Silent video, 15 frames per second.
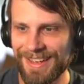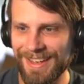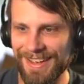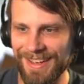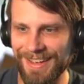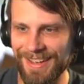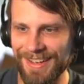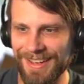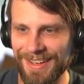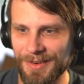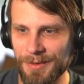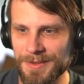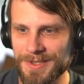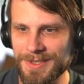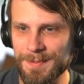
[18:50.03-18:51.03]

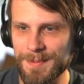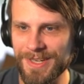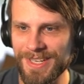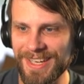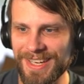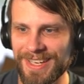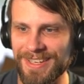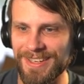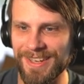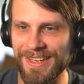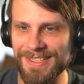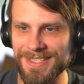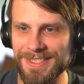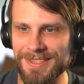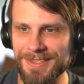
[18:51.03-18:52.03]
uh, which is pretty good
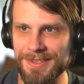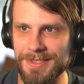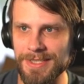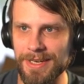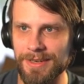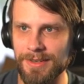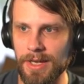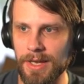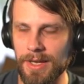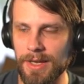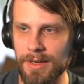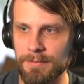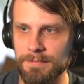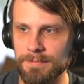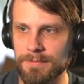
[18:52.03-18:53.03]
as it turns out. Um,